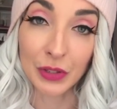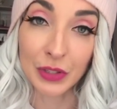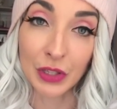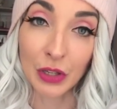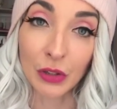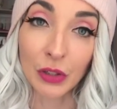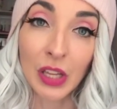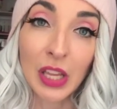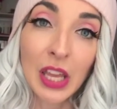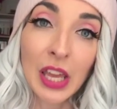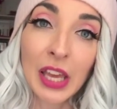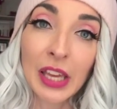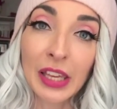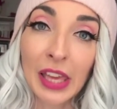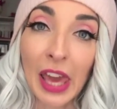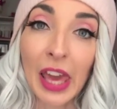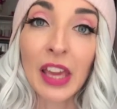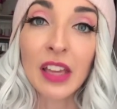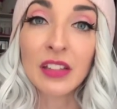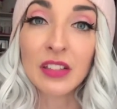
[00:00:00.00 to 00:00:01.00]
So
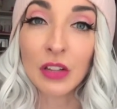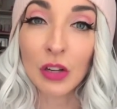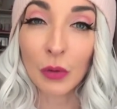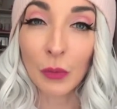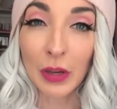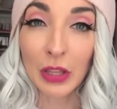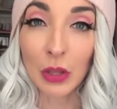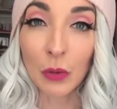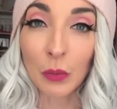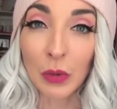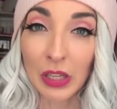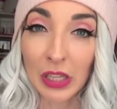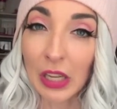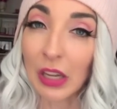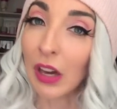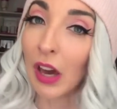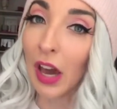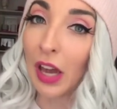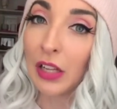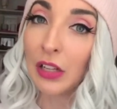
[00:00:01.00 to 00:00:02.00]
gangs are a way that we
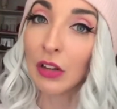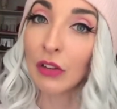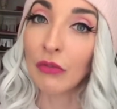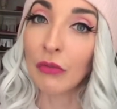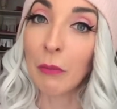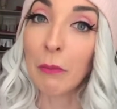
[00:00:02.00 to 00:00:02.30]
can kind of